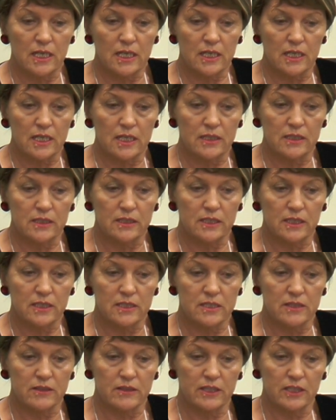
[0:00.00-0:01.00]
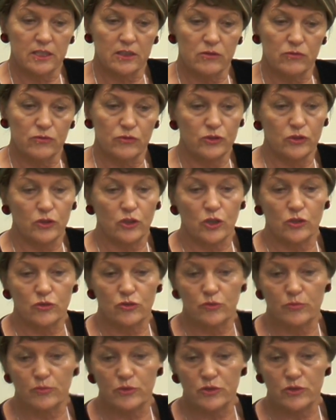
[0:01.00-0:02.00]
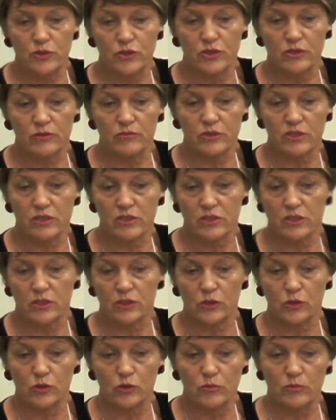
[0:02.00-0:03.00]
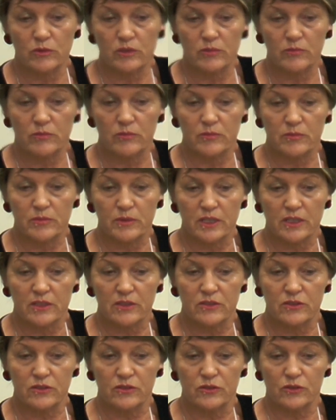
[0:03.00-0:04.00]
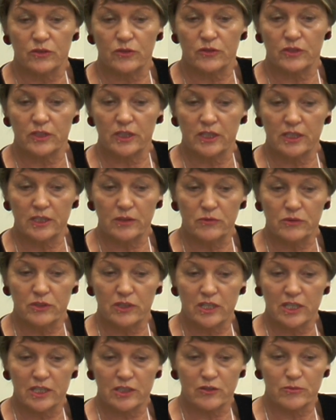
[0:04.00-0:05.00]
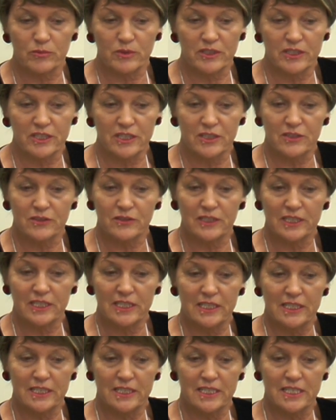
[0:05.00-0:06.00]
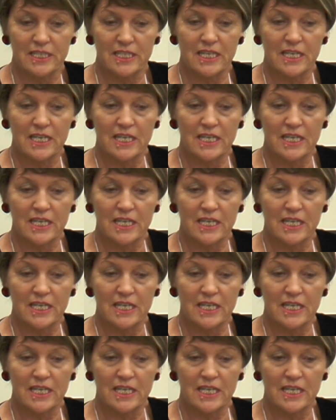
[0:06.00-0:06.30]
And they said, "Thank you for your contribution, Mrs. O'Gorman, but do you not think he would like to be there till the end?"